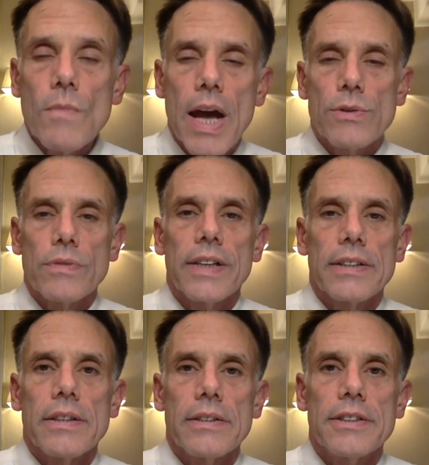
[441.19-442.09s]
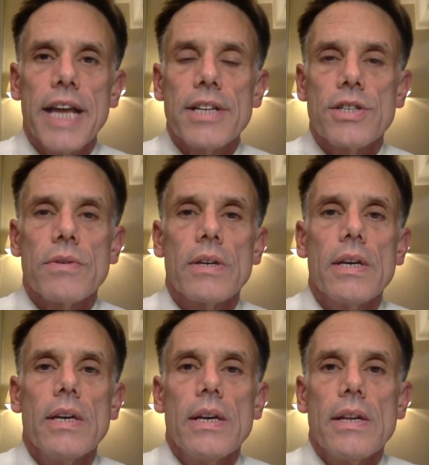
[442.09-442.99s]
as reflected in the statute,
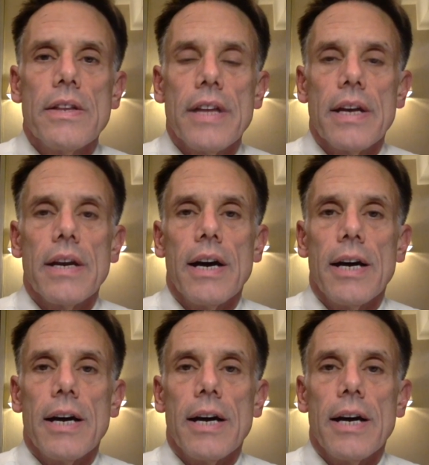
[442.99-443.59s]
that